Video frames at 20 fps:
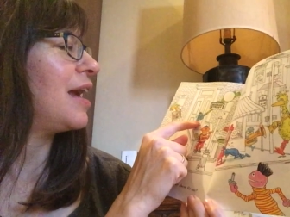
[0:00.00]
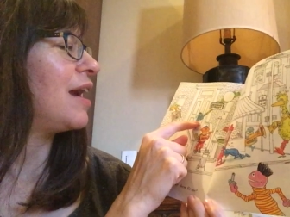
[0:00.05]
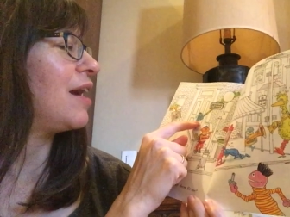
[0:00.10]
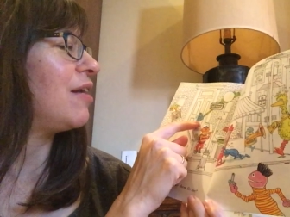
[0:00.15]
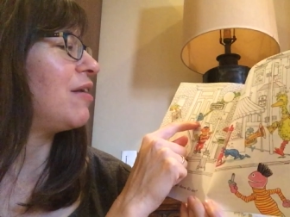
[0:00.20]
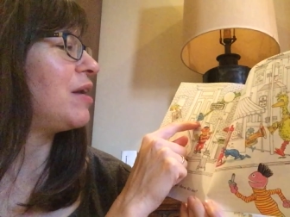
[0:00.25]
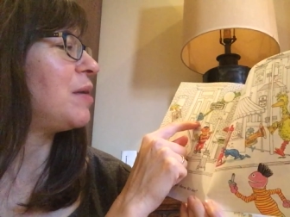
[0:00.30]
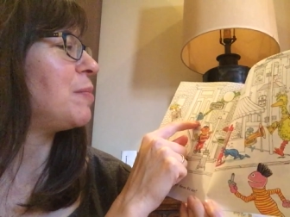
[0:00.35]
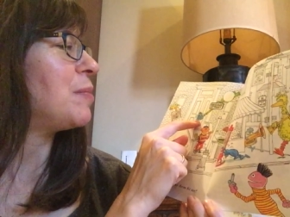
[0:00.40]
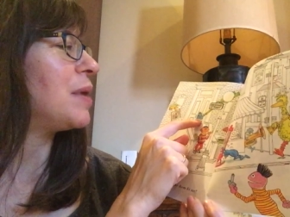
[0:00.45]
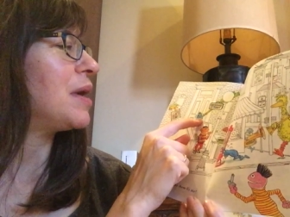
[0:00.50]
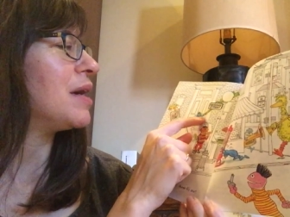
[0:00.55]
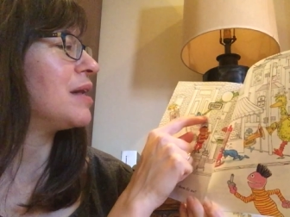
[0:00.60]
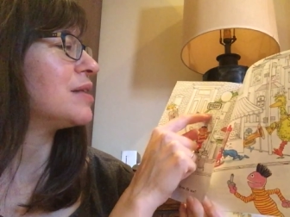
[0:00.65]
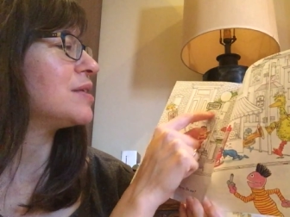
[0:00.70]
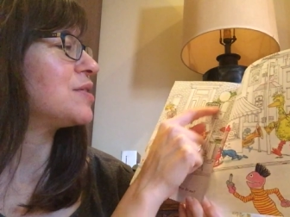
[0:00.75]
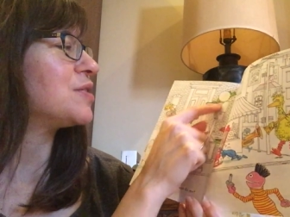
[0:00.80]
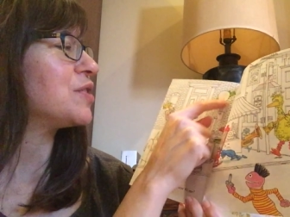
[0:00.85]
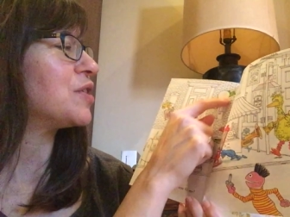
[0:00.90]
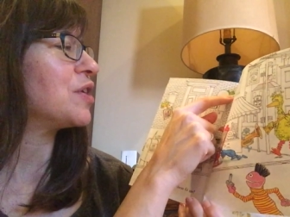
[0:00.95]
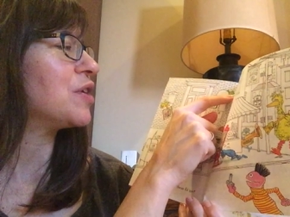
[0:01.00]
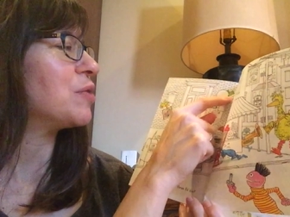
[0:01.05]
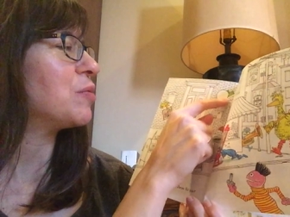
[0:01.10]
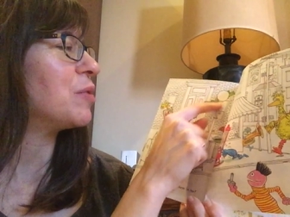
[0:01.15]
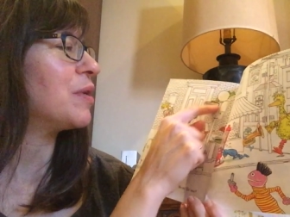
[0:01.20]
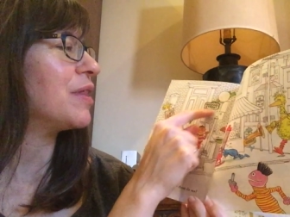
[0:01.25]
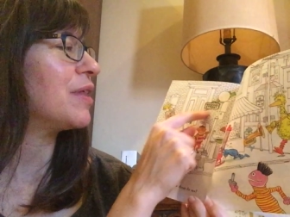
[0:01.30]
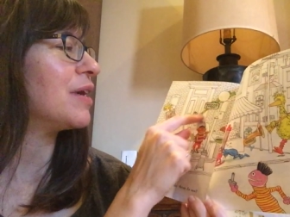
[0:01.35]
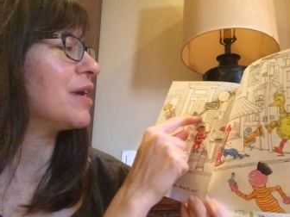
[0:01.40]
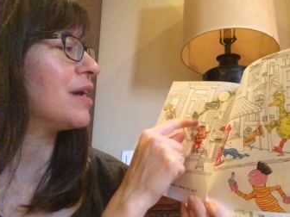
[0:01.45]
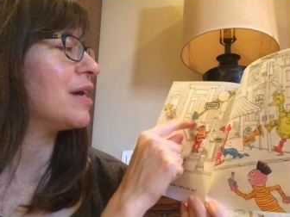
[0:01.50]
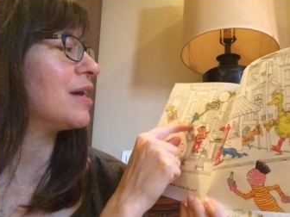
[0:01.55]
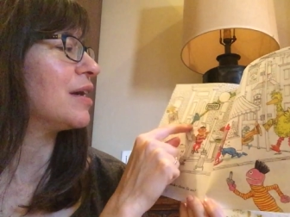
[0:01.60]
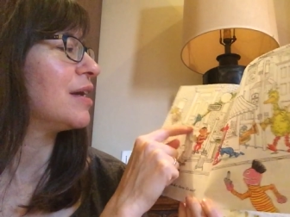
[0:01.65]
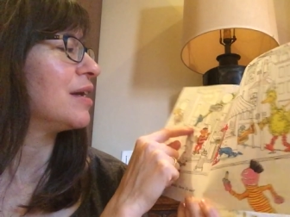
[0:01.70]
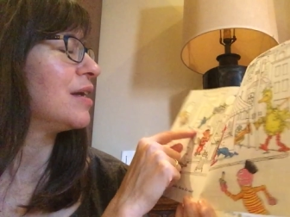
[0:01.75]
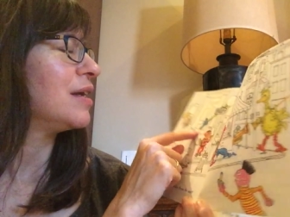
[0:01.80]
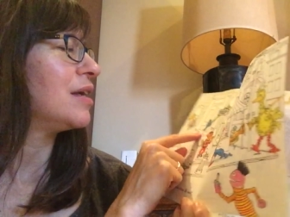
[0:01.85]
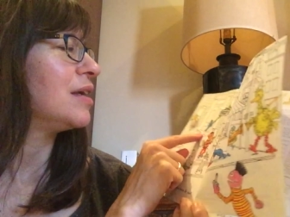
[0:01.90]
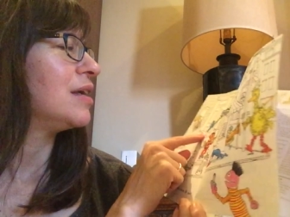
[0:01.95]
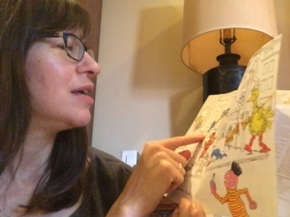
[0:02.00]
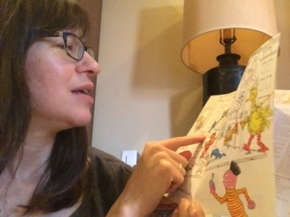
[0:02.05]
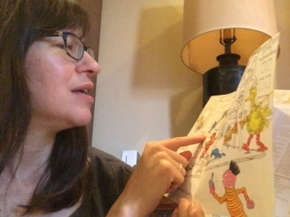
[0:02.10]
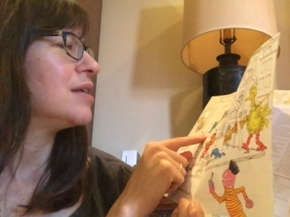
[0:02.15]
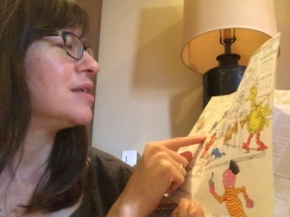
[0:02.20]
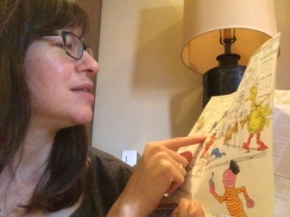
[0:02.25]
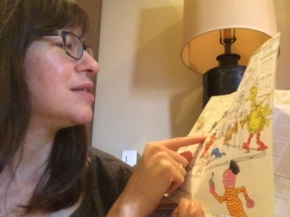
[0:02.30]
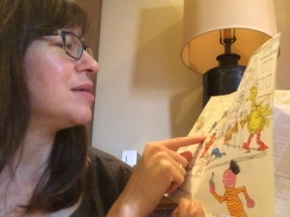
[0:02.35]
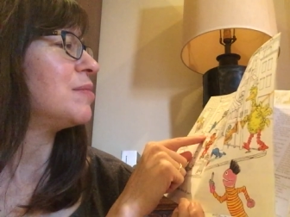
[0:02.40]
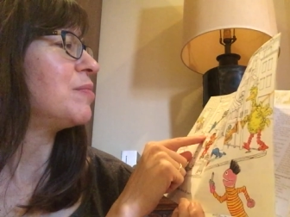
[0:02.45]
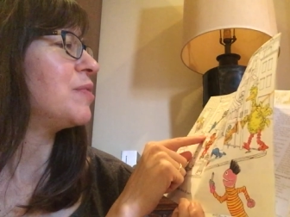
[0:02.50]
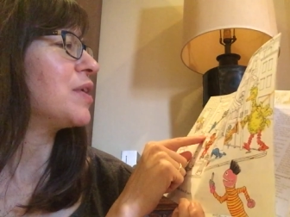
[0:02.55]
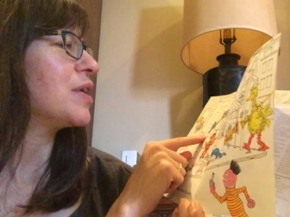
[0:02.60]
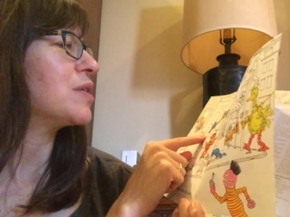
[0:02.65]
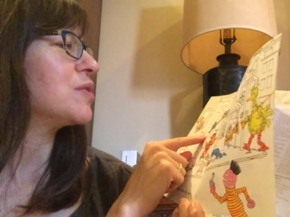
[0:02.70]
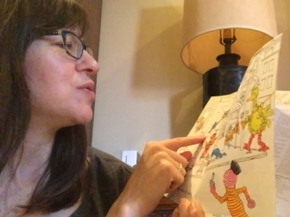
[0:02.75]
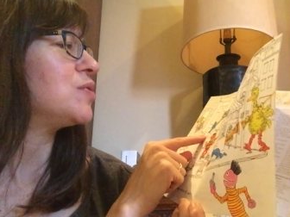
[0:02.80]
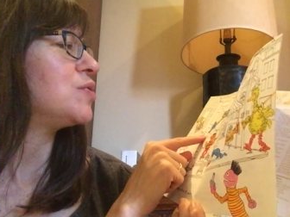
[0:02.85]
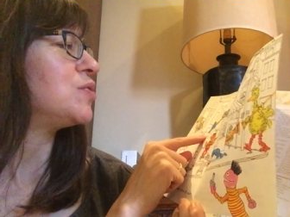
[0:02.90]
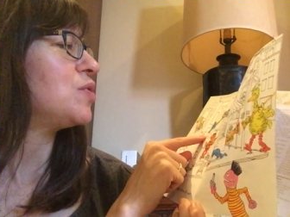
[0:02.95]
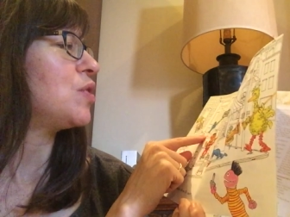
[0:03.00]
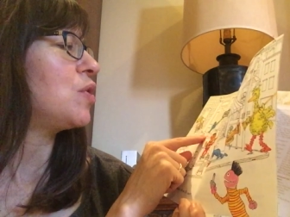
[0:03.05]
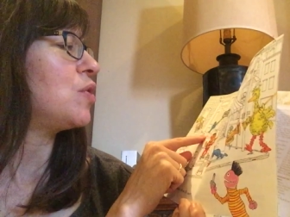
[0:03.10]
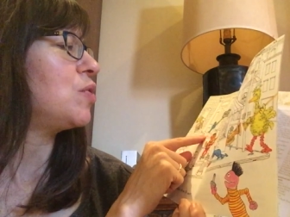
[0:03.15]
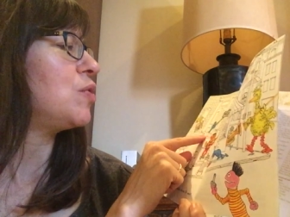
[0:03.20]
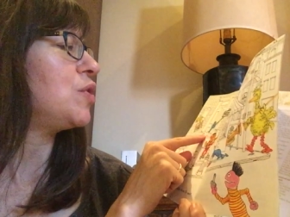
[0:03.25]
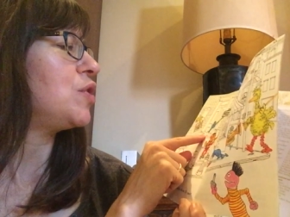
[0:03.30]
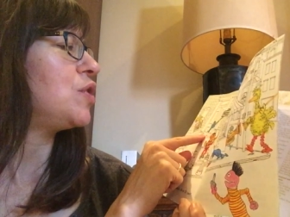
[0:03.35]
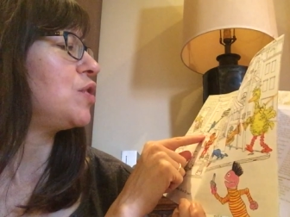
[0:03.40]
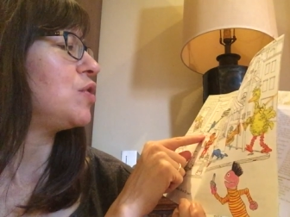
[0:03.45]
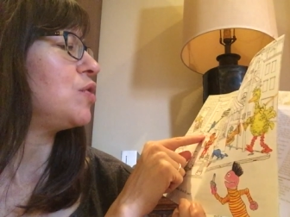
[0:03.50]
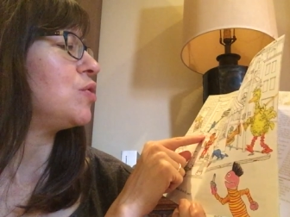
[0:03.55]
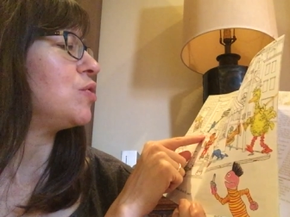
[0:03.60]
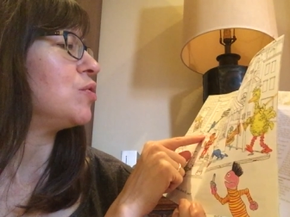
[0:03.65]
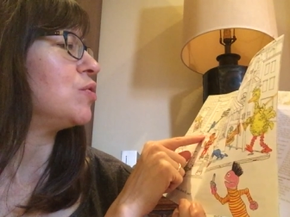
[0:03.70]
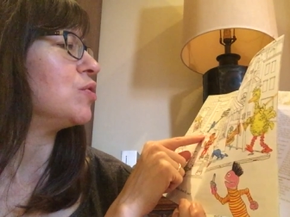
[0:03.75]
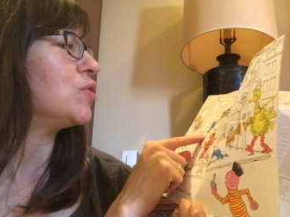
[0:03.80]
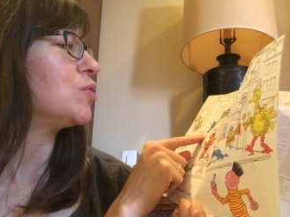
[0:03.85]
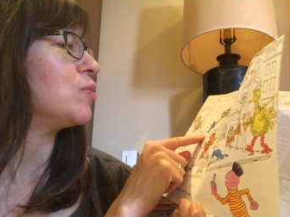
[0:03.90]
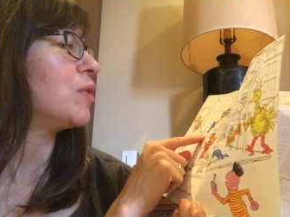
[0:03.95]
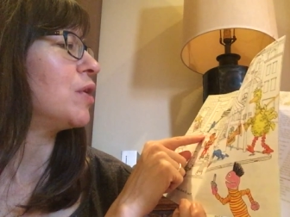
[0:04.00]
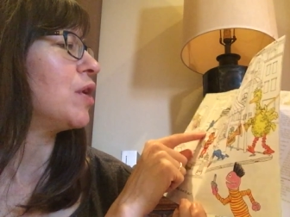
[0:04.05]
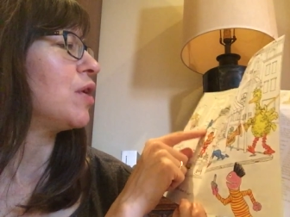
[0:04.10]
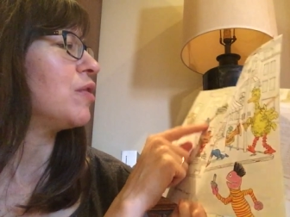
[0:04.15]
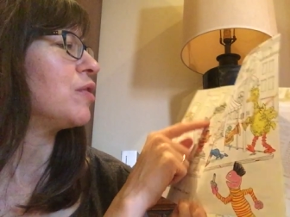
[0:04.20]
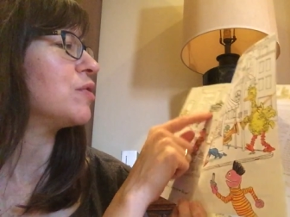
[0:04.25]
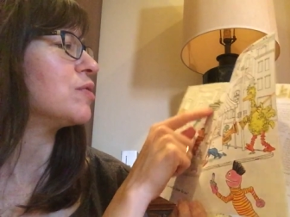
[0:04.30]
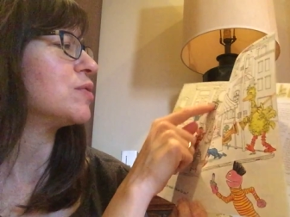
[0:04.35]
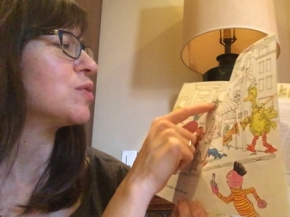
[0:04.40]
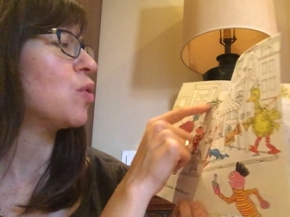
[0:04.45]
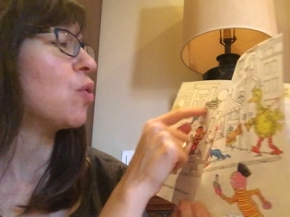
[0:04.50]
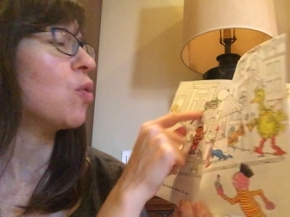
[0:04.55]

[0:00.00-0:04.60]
hairy monster with a something so huge. What are those?